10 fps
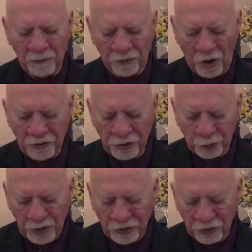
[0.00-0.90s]
For all these
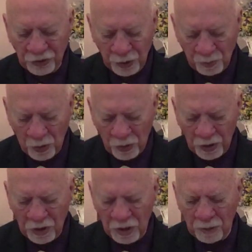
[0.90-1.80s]
reasons and
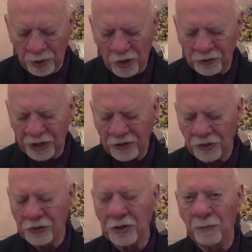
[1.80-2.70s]
more, Paul tells
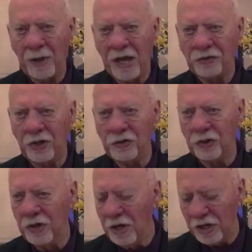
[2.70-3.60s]
us in the passage
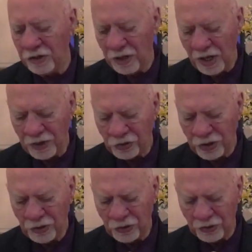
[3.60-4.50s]
in
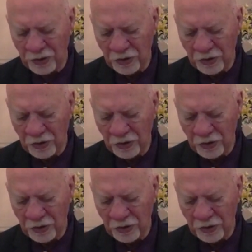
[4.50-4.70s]
Colossians,